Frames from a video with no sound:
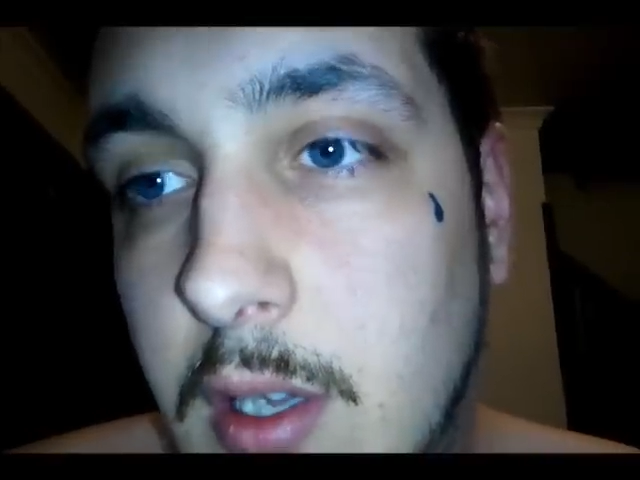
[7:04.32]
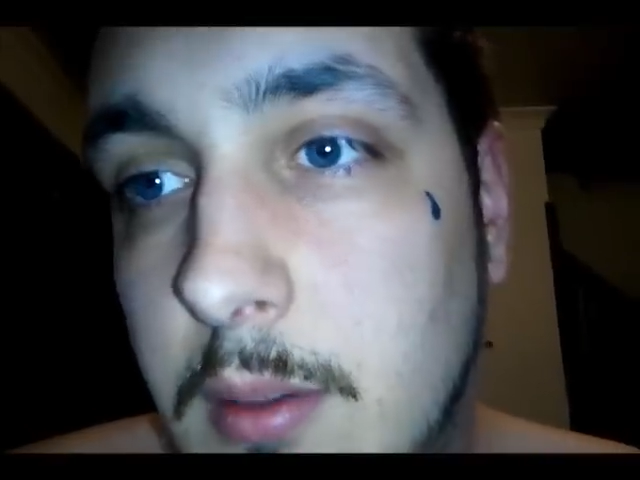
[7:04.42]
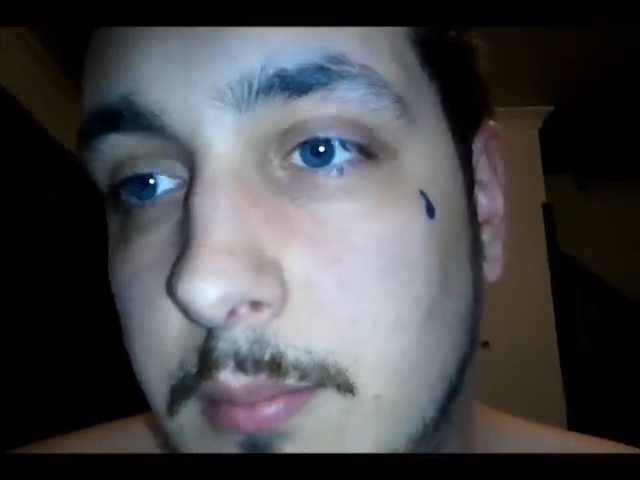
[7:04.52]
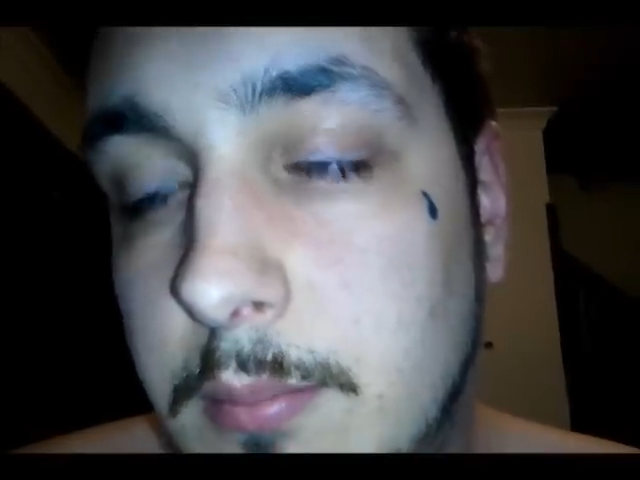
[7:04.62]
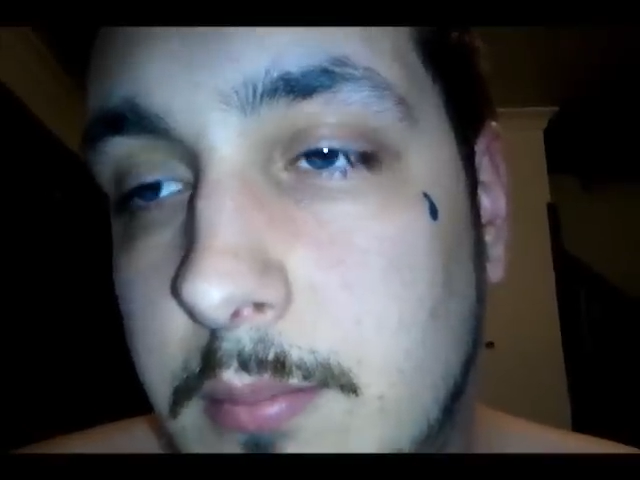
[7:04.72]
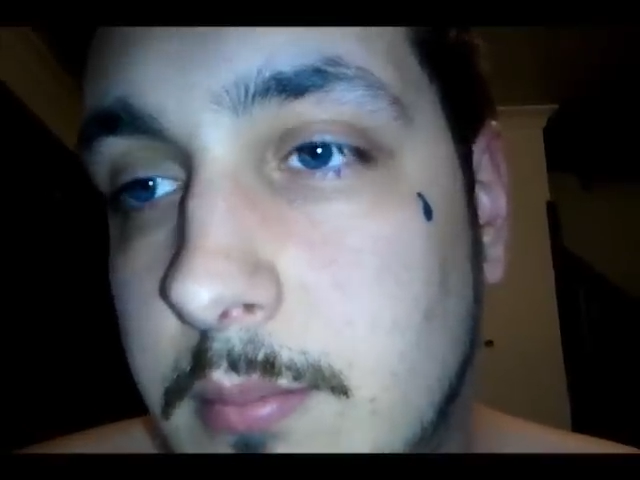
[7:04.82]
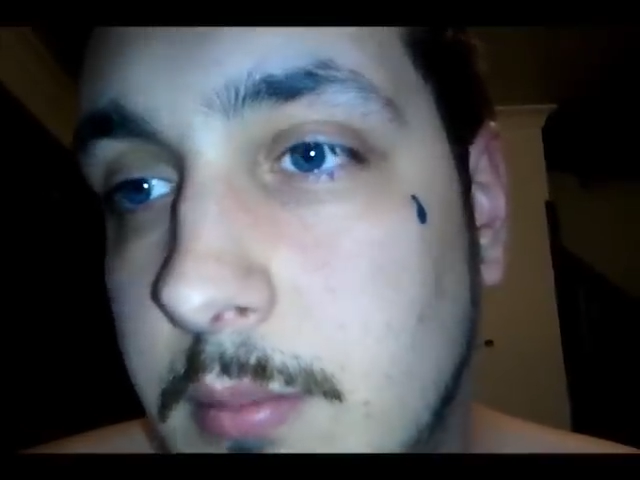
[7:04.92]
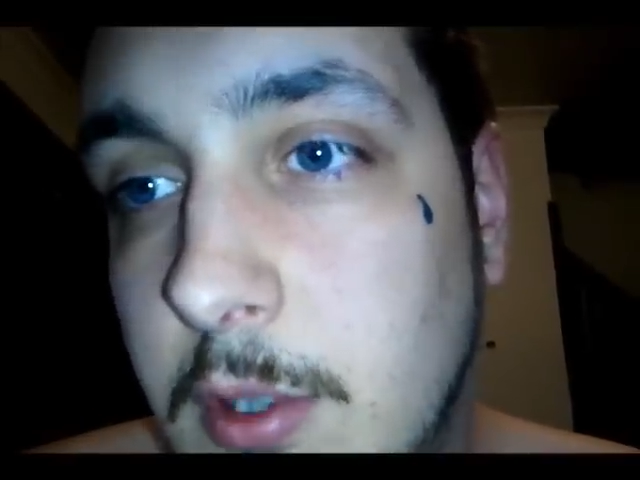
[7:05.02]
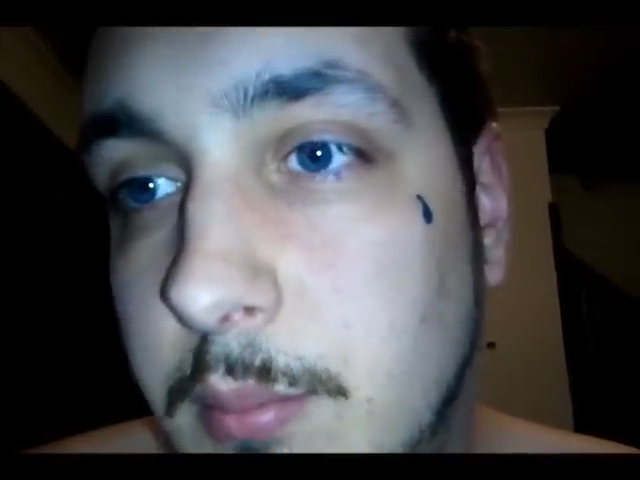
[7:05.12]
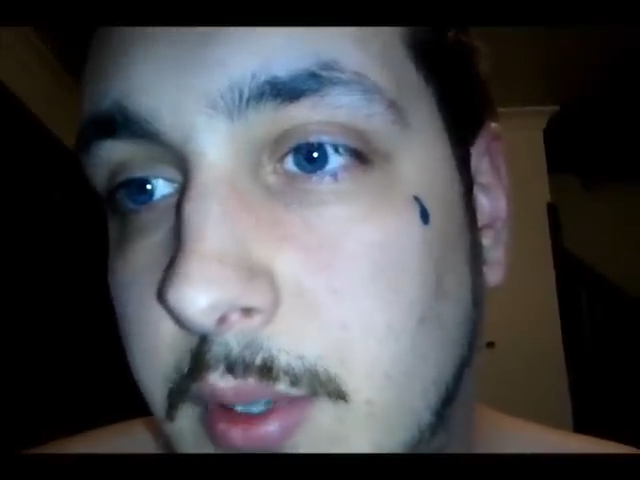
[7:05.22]
um,
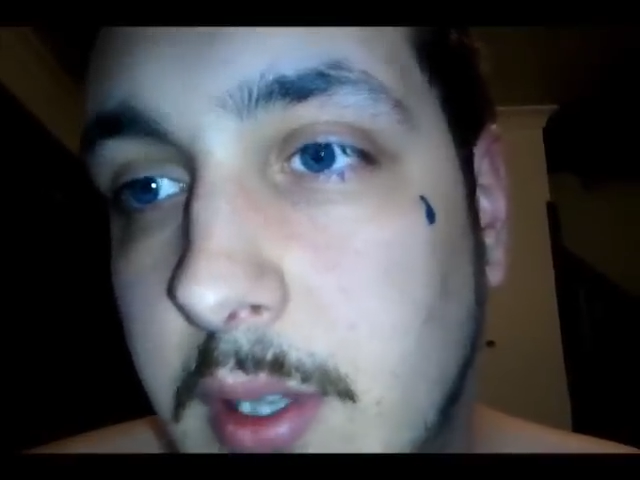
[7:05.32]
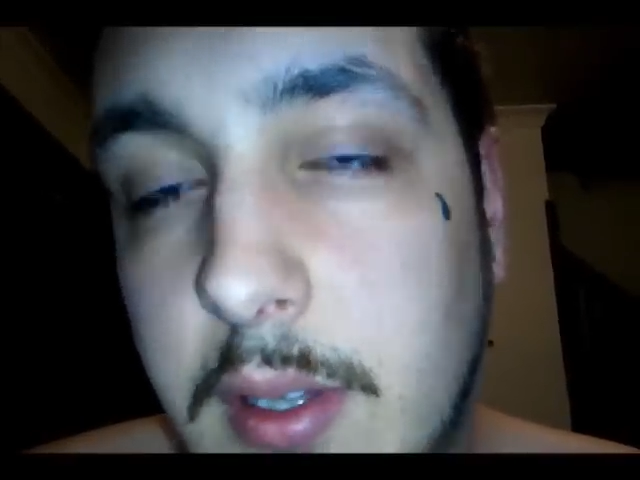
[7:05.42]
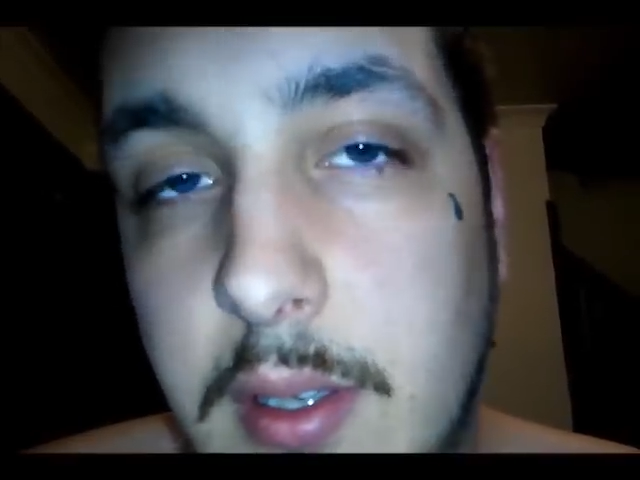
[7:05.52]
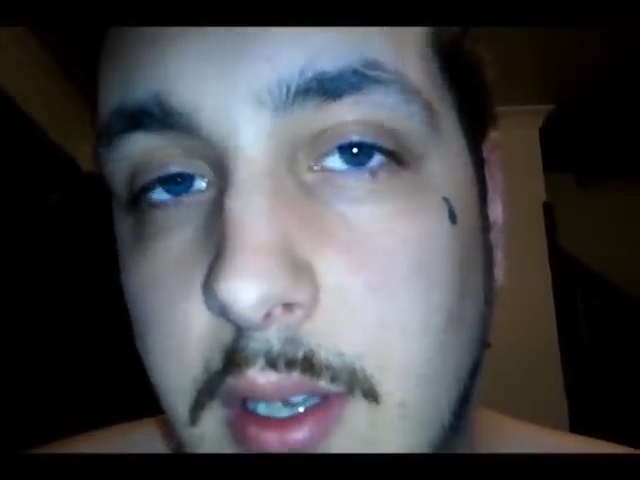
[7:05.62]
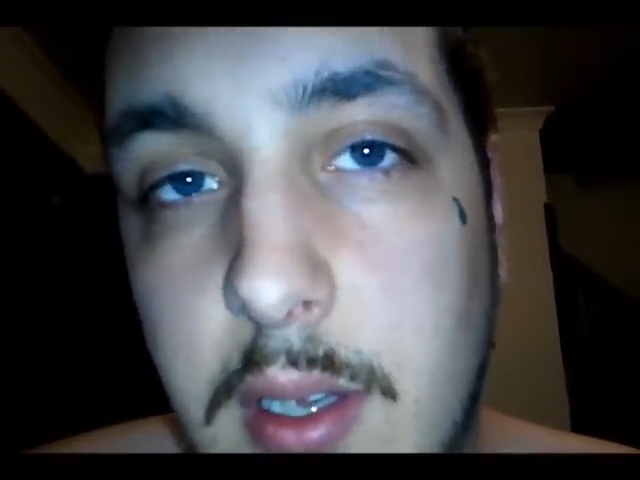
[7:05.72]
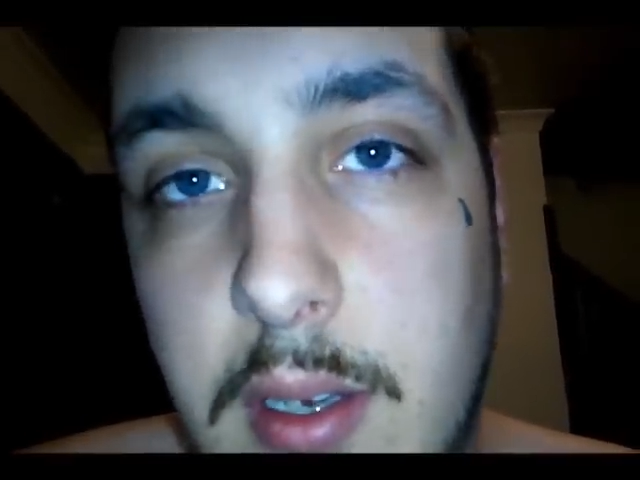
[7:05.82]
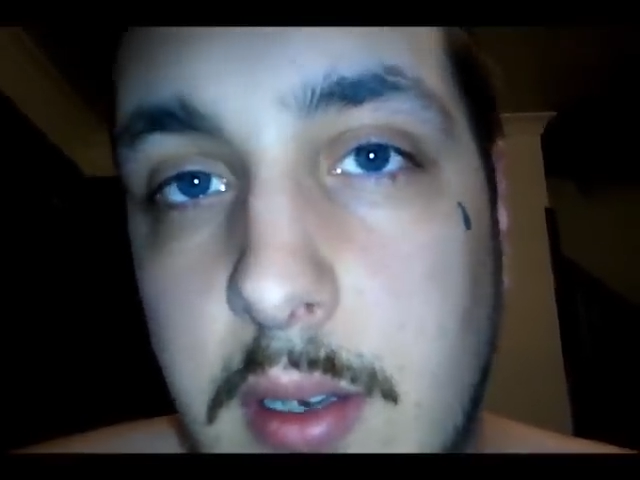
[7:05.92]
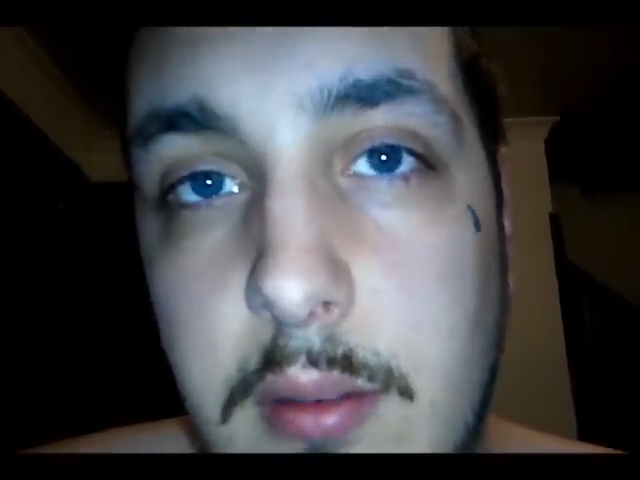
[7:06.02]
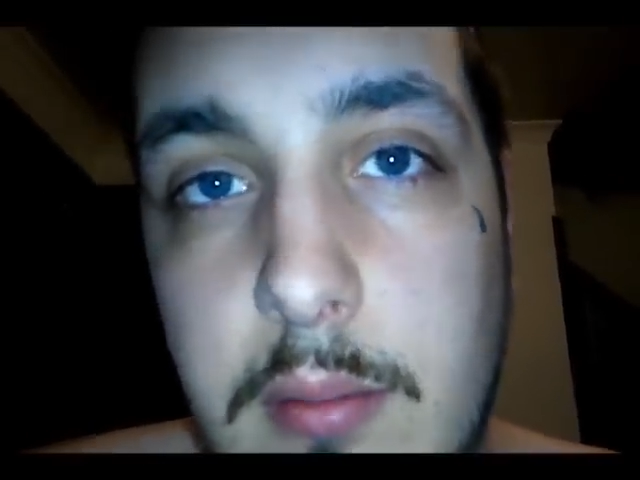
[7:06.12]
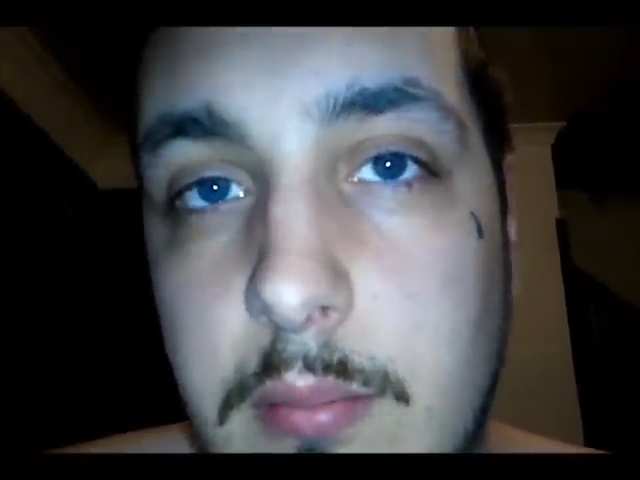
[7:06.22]
completely
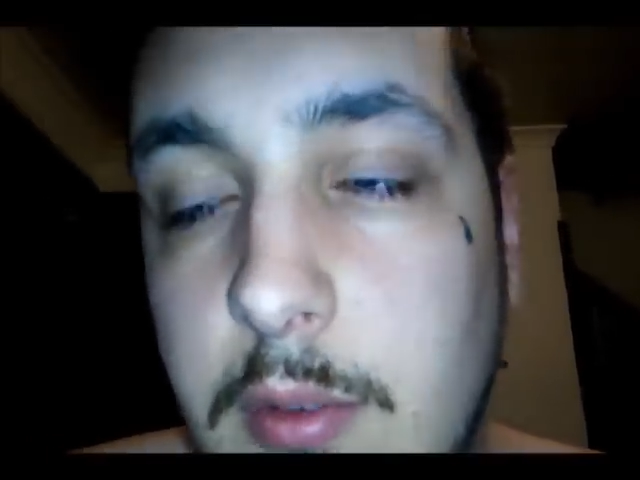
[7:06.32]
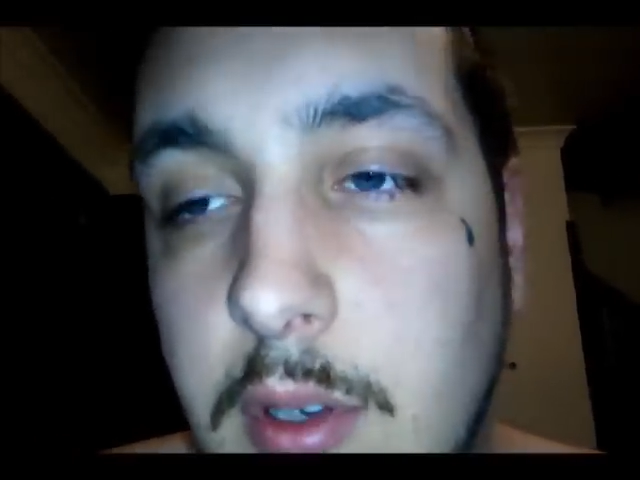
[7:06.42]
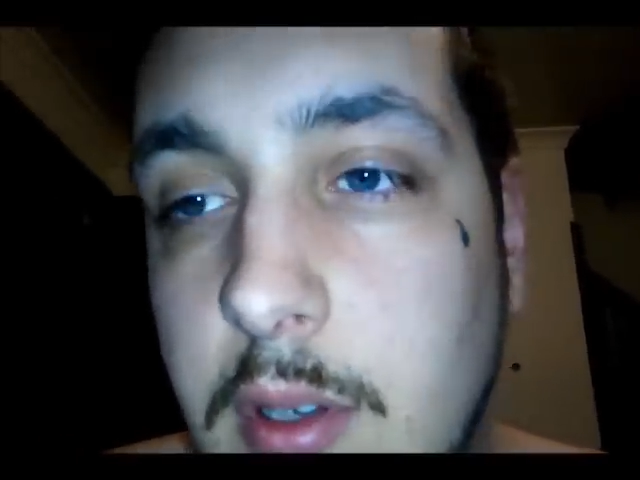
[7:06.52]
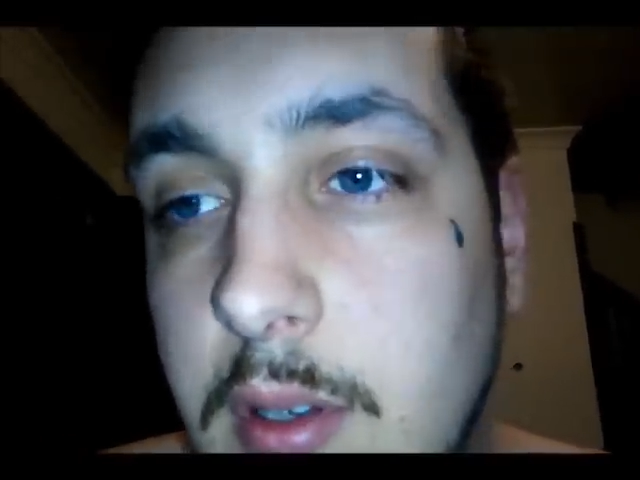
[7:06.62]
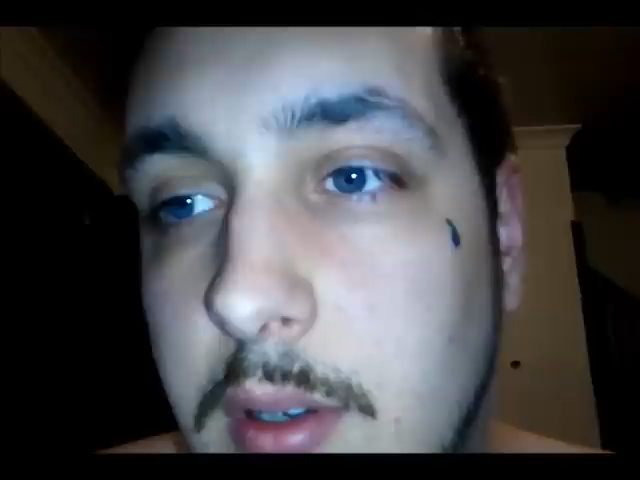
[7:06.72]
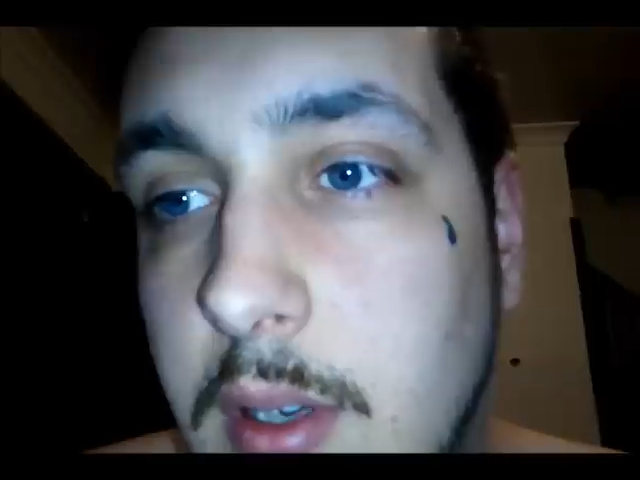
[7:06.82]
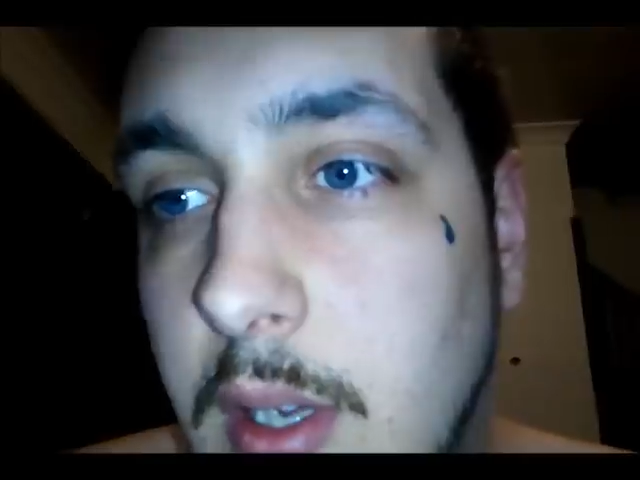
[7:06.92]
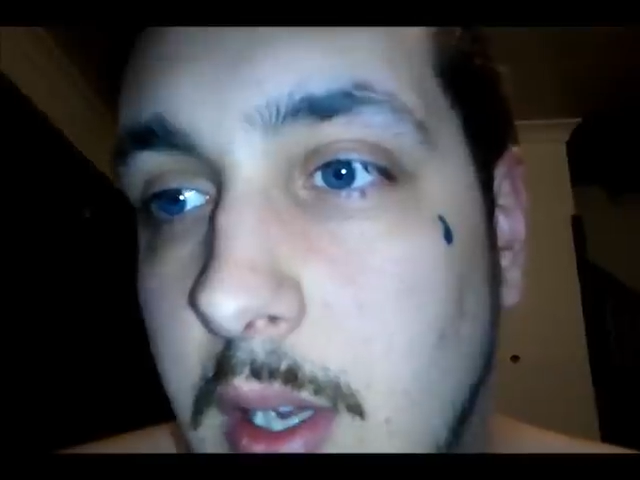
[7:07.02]
done and good,